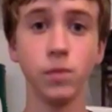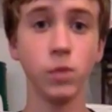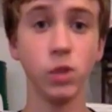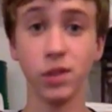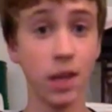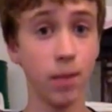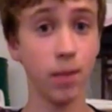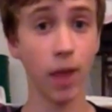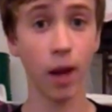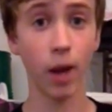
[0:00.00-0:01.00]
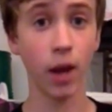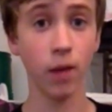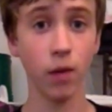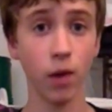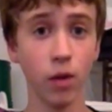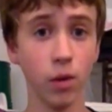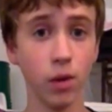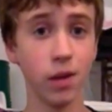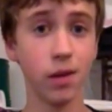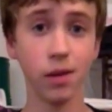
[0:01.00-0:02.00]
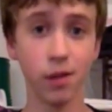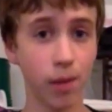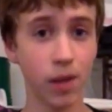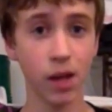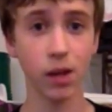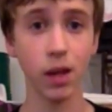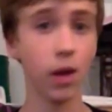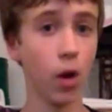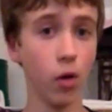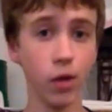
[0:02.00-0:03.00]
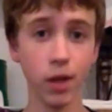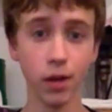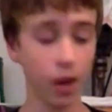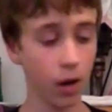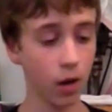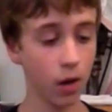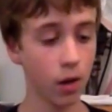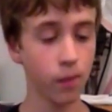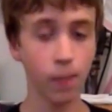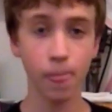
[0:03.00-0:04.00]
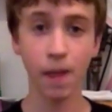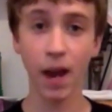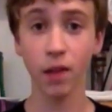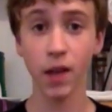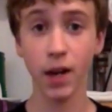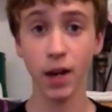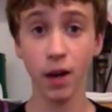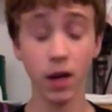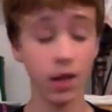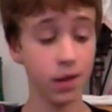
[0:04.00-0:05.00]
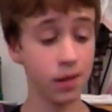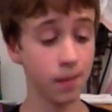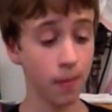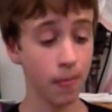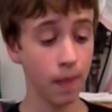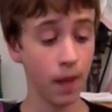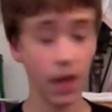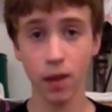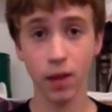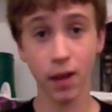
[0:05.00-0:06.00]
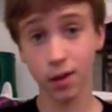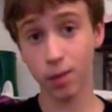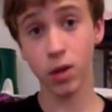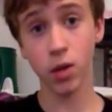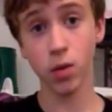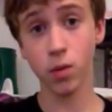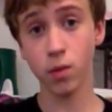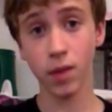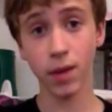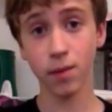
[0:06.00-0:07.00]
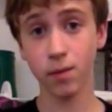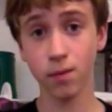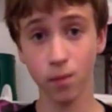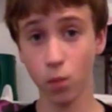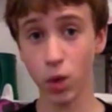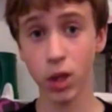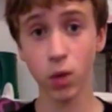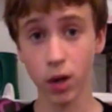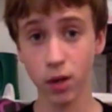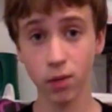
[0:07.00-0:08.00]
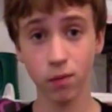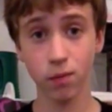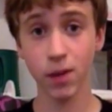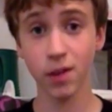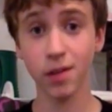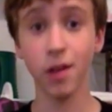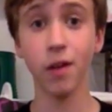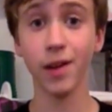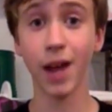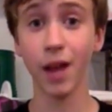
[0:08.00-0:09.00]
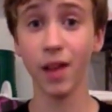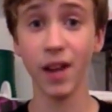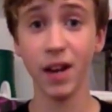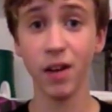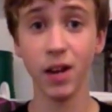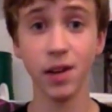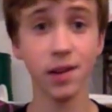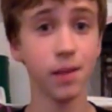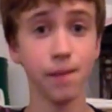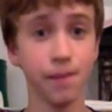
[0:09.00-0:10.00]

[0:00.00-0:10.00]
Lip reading: Just keep that in mind if you're ever doing this. Same technique over the entire highlighted areas, and that's up to you, like what you want to consider as highlighted areas.